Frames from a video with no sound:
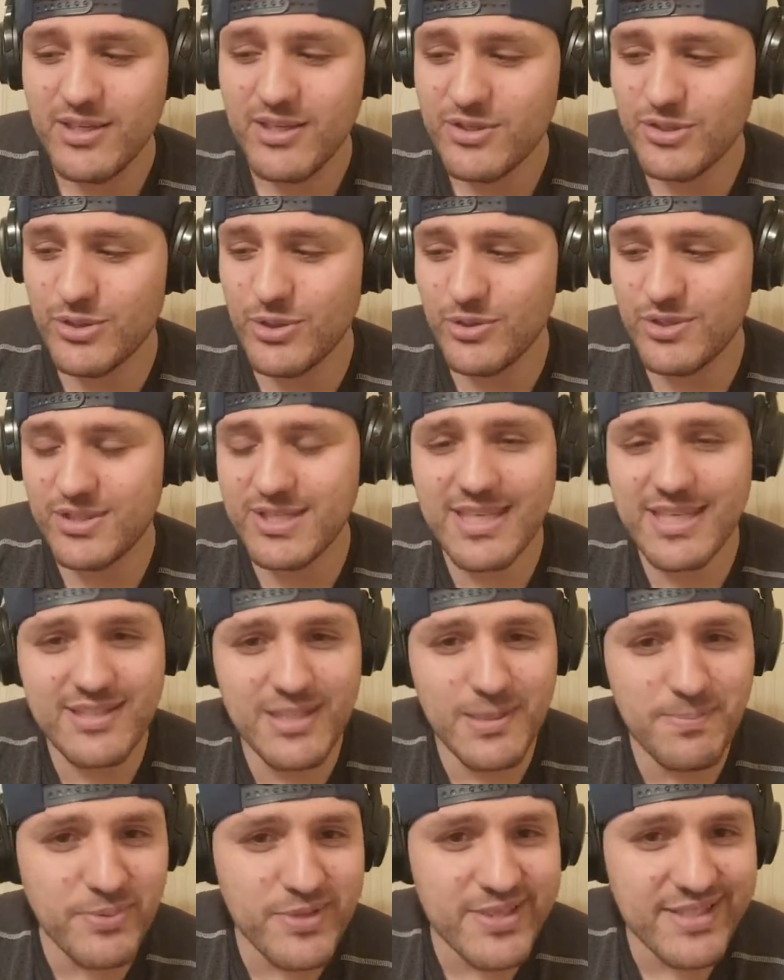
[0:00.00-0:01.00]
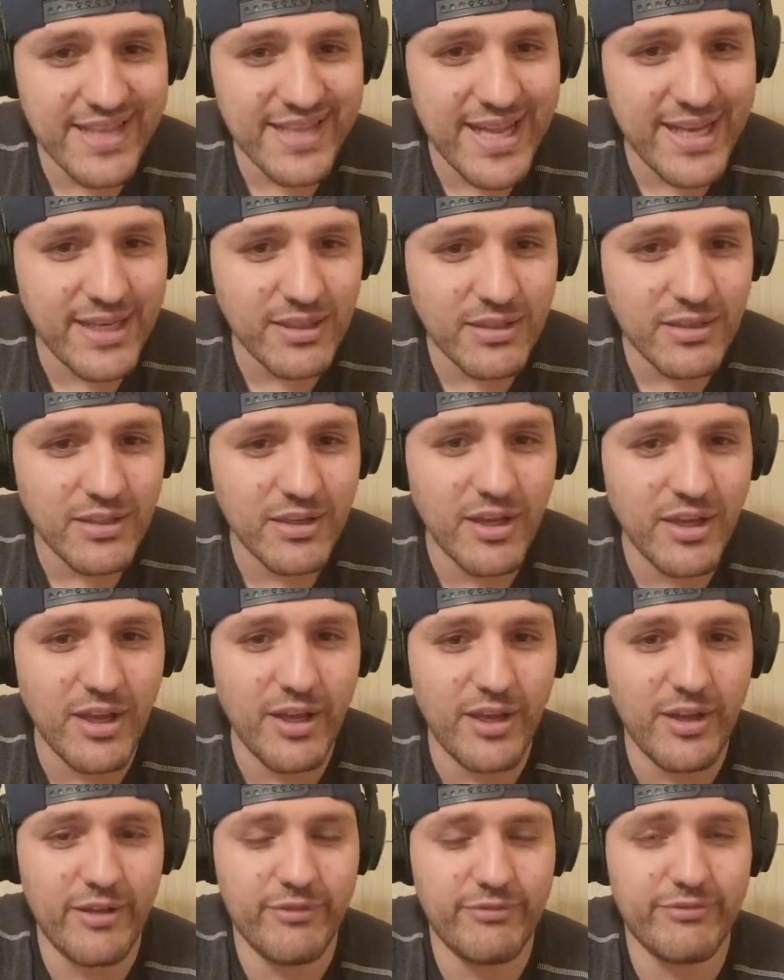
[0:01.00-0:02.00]
So sixty percent
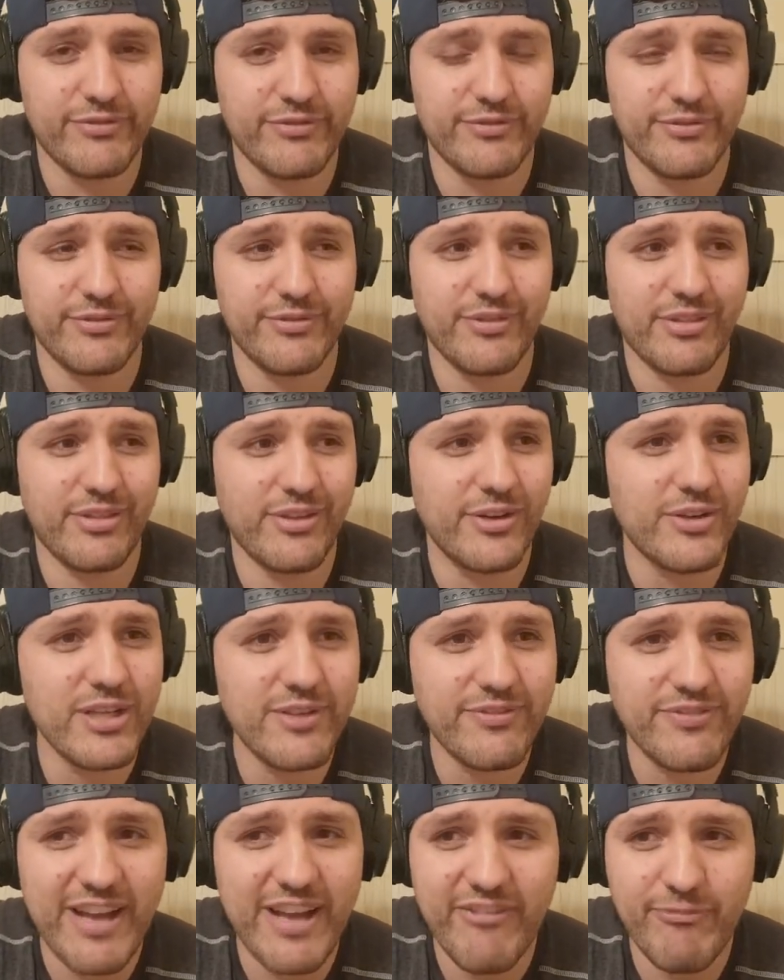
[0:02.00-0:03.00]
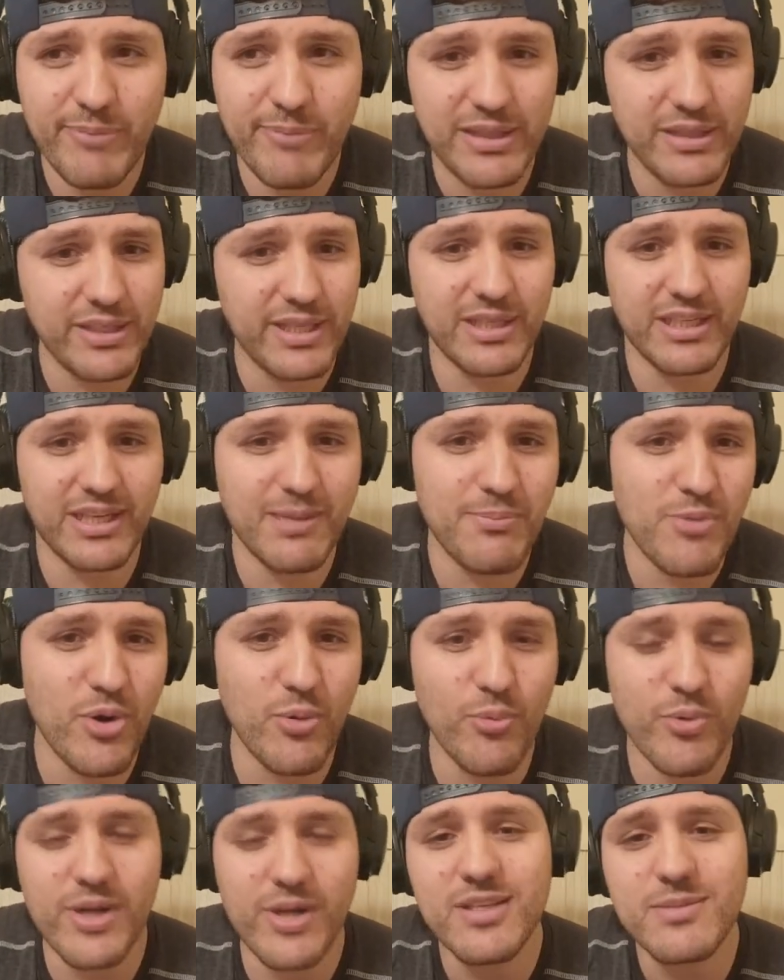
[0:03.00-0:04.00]
of thirty-five million, come
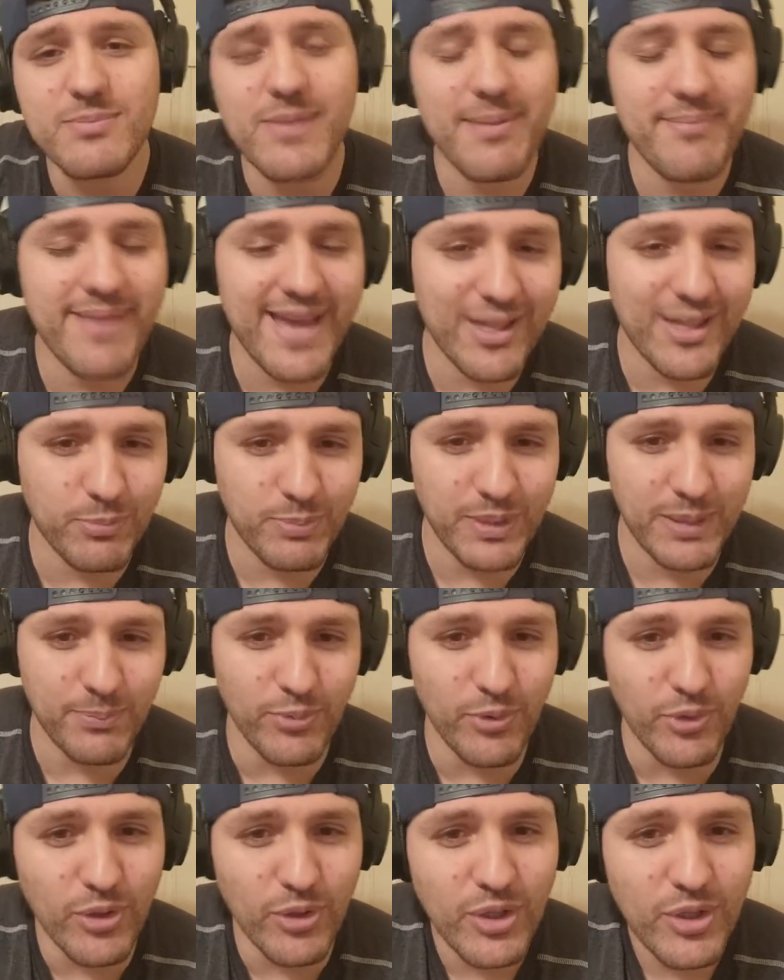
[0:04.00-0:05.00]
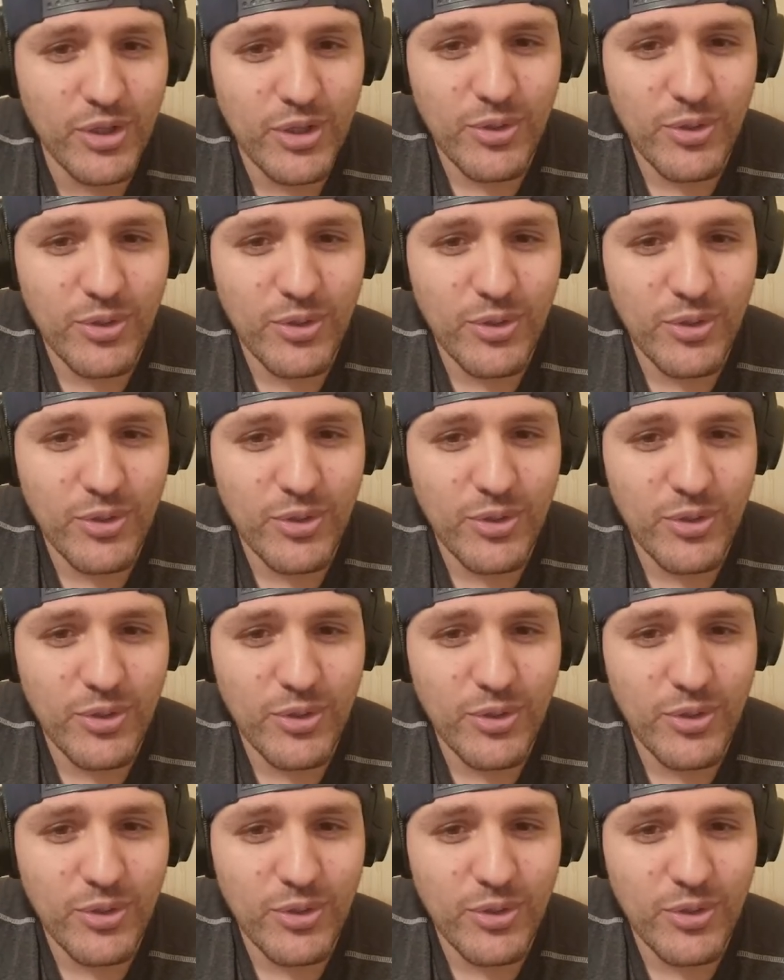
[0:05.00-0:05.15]
on, where's my math, people?